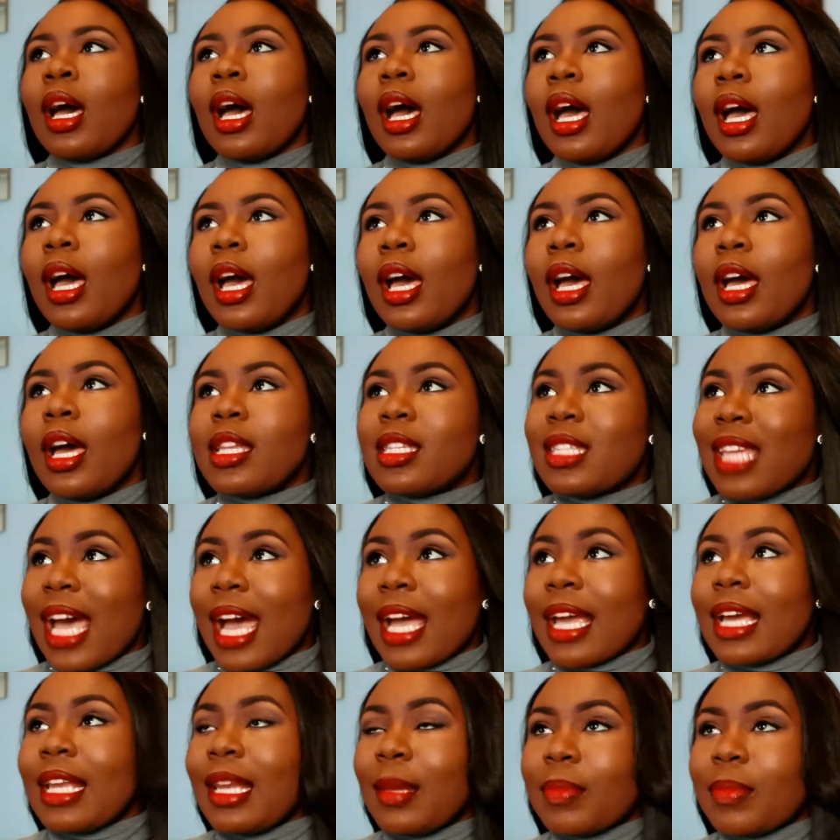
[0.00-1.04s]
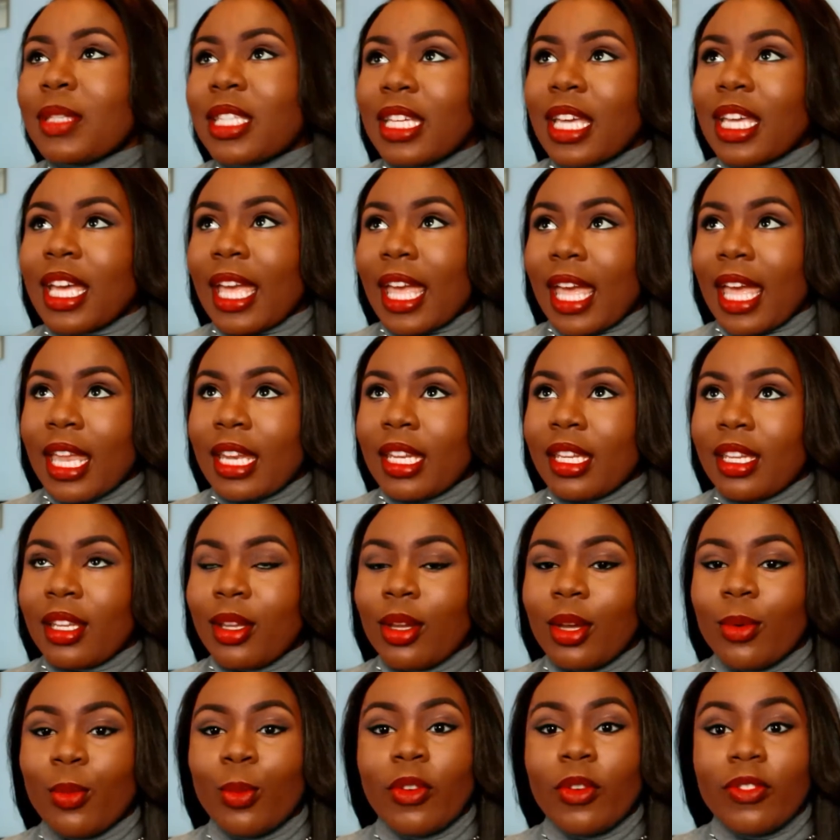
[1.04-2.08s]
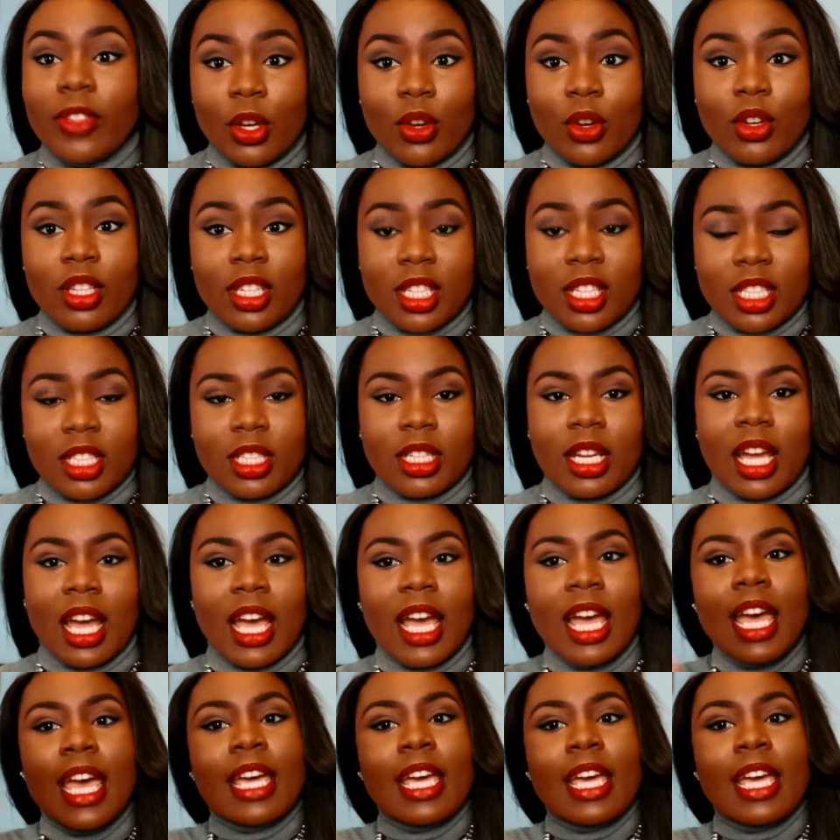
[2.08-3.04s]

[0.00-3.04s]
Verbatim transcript: uh, that clipped it again with the conditioner,